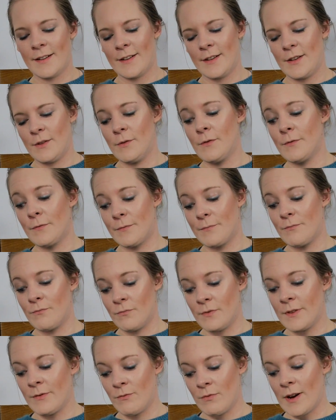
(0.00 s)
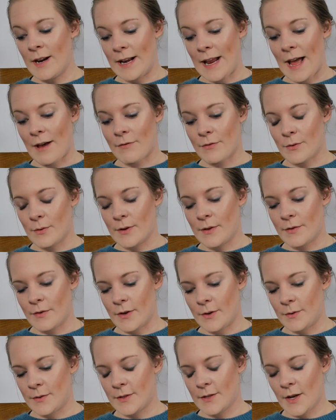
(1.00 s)
You really have thought it
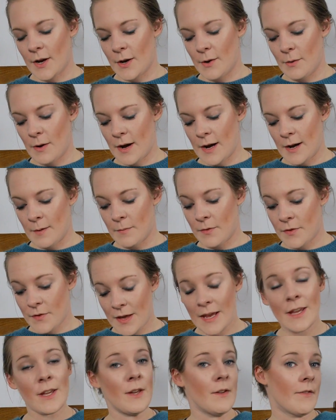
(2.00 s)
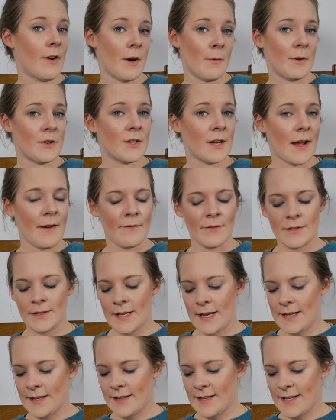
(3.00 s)
through. So thank you very much again for
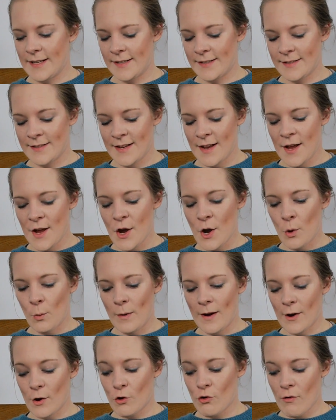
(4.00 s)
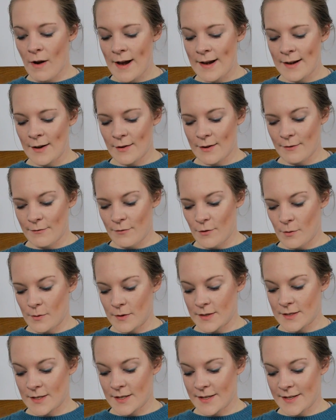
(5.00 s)
sending this. We are greatly looking
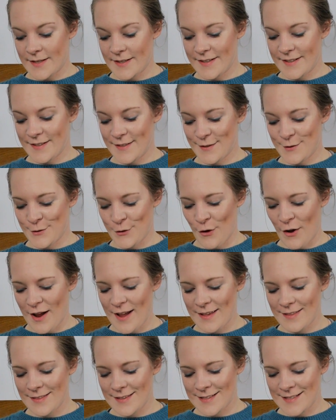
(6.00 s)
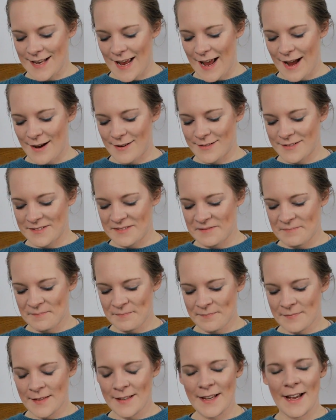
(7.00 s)
forward to trying this out.
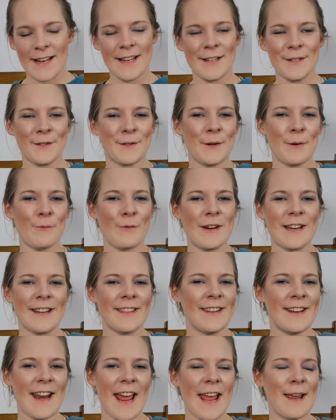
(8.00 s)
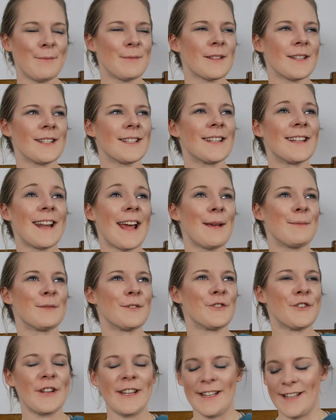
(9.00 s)
I need to stop reading the names because the names are
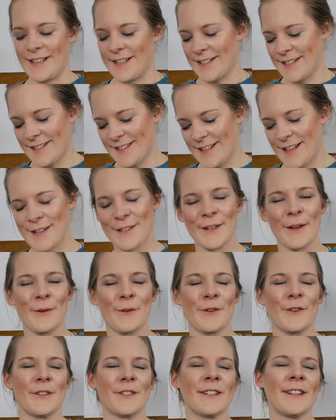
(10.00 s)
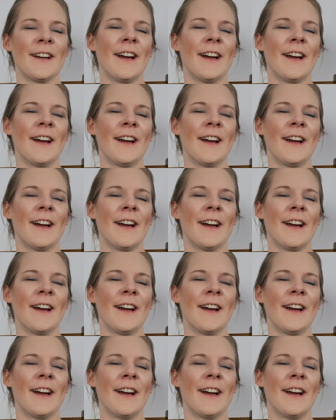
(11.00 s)
genius. They're so good.